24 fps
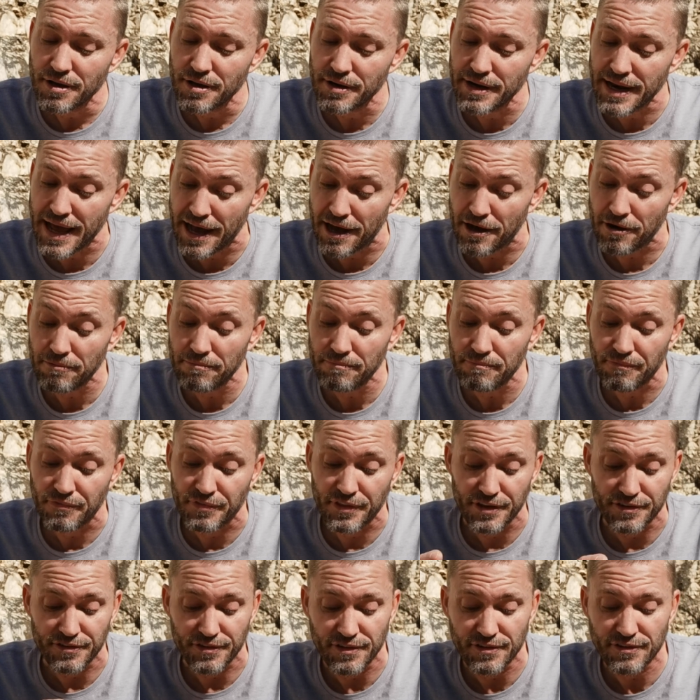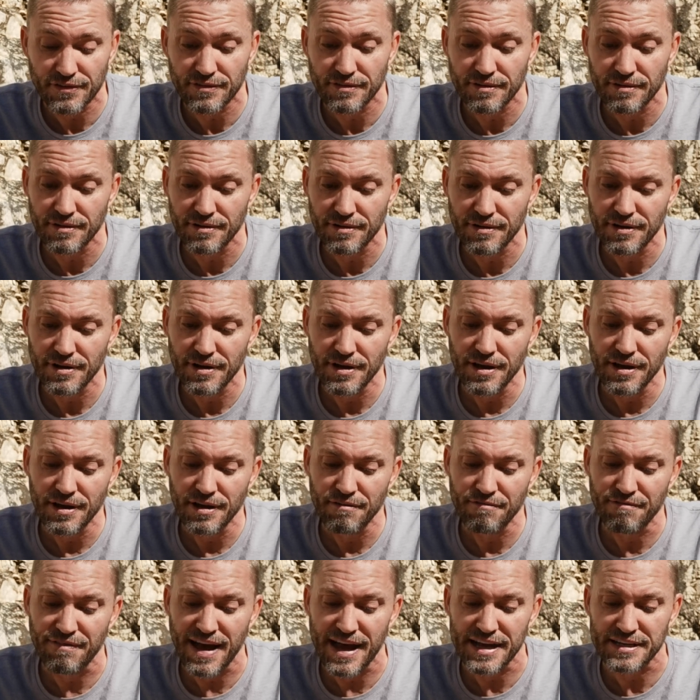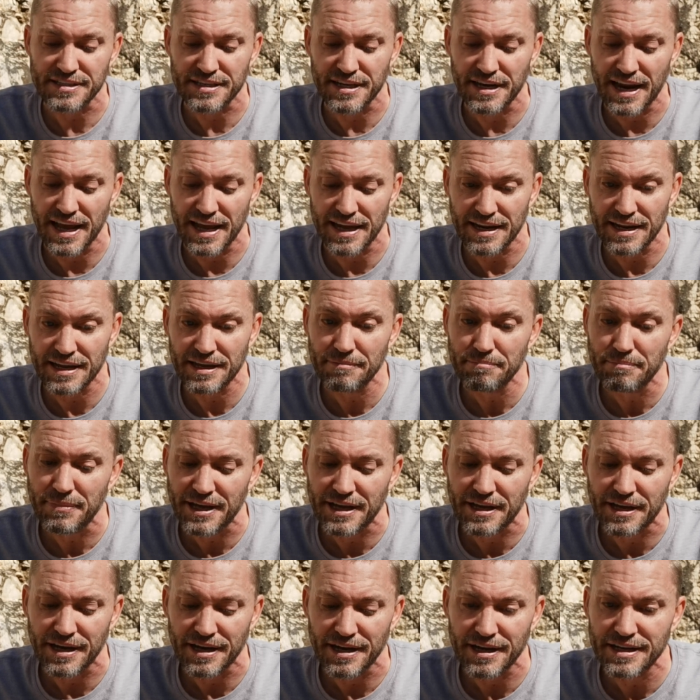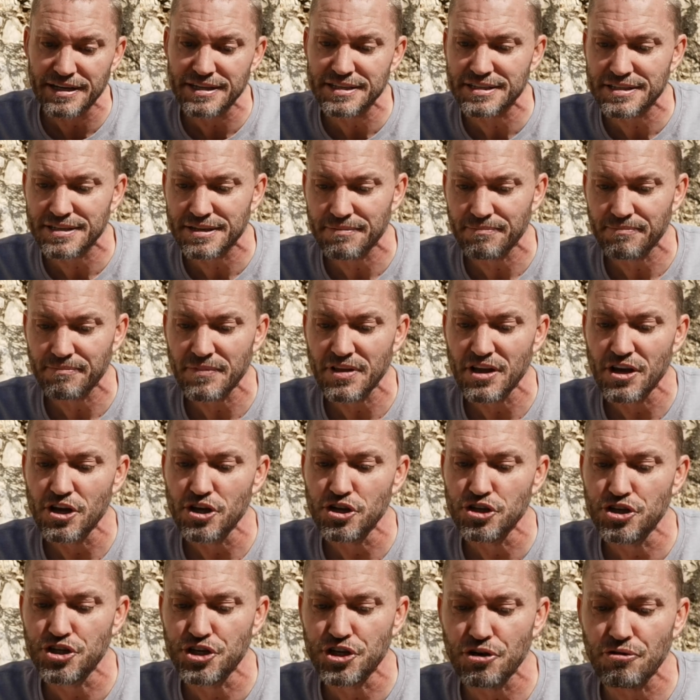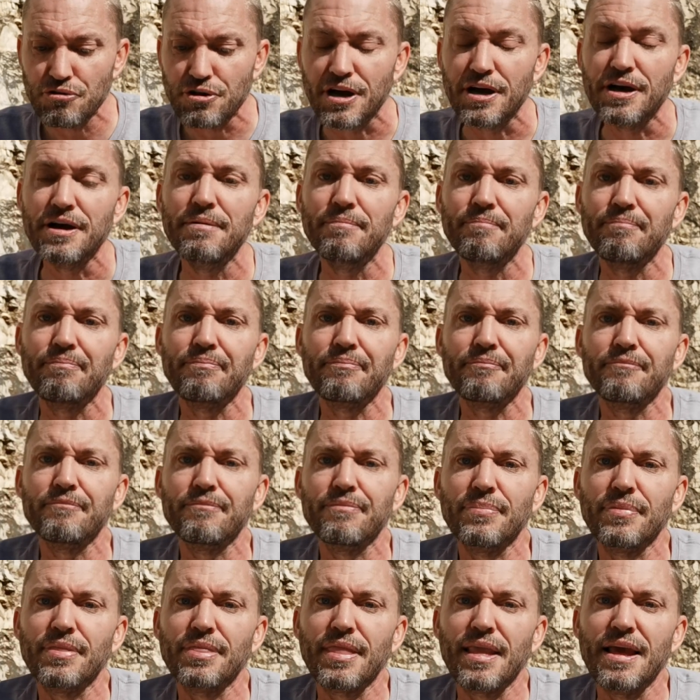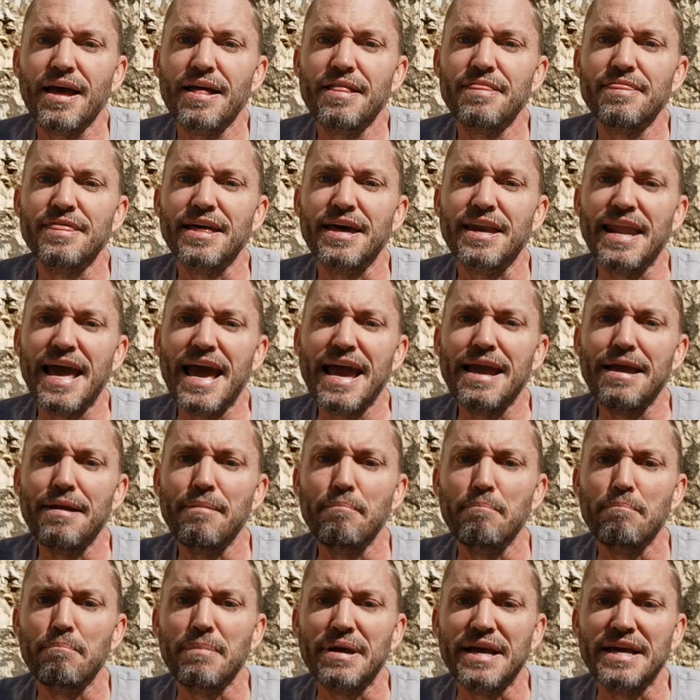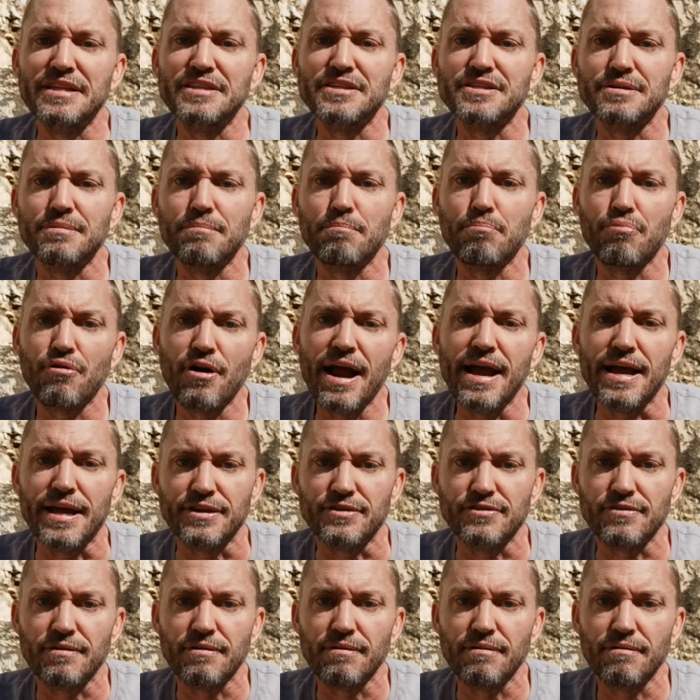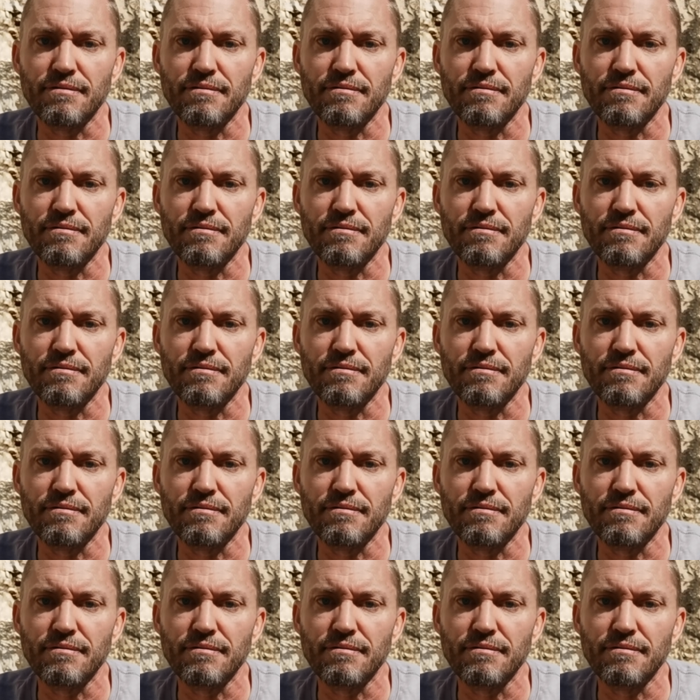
Now, this is fascinating because Judah, the name means praise.